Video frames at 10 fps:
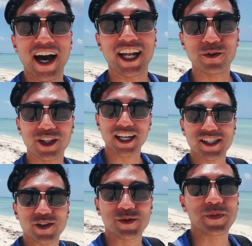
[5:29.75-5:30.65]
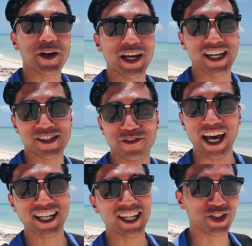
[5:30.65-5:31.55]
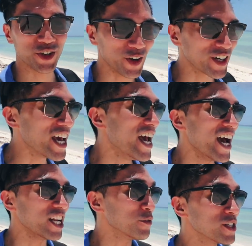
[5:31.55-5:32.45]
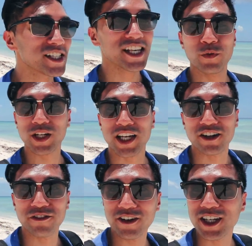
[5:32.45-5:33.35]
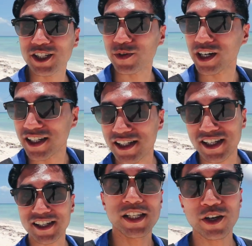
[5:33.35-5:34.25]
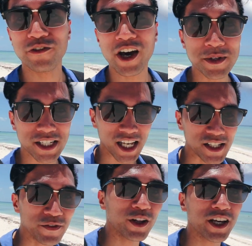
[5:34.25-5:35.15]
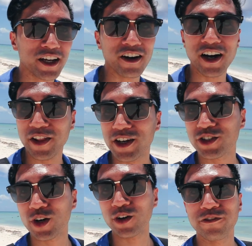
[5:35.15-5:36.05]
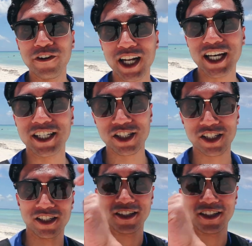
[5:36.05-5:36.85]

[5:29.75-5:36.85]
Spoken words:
and I would like to experience flying the drone, and I want to see what kind of footage we're going to see. So if I'm successful, here are the drone footage.